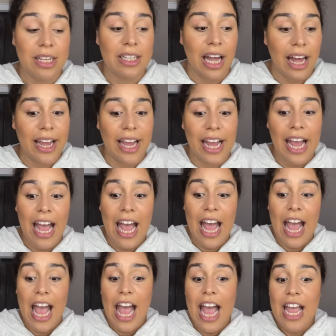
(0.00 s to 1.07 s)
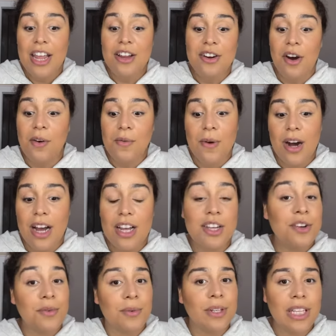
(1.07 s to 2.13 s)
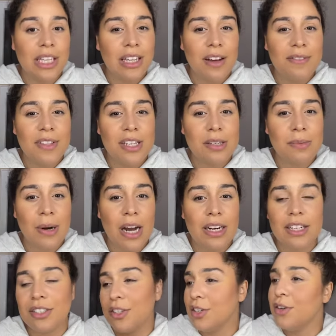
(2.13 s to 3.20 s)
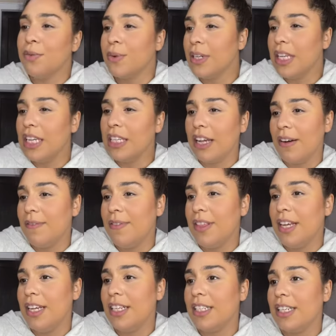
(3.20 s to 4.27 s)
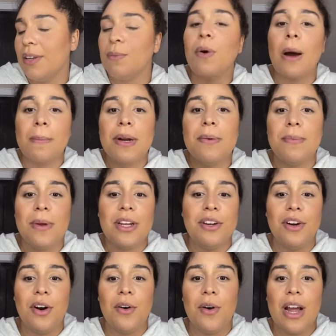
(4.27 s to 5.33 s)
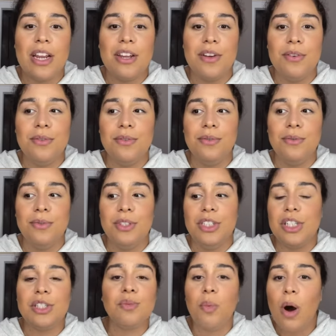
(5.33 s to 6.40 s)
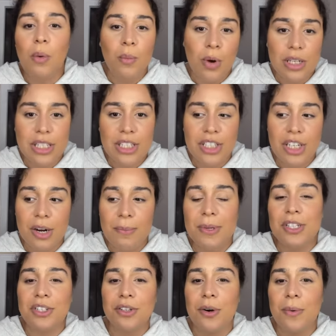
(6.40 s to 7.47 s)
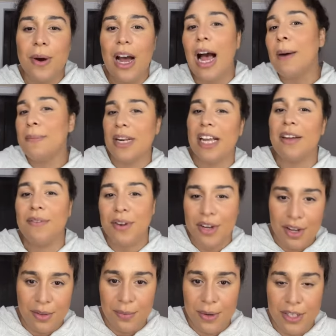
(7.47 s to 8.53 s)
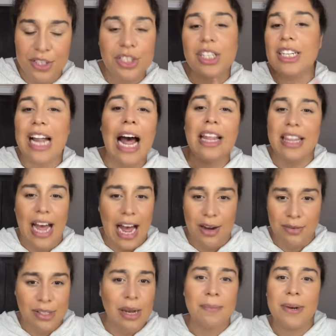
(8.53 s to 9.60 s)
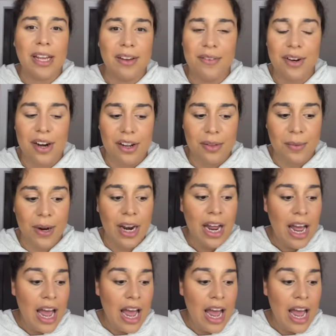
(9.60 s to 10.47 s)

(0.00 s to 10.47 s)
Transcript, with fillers: Like, you know what, you really love this product or you really love this. Well, I'm gonna, you know, and you just want one to share, but you know what, I'm gonna give you another one. Just out in the house, I'm gonna give you another one.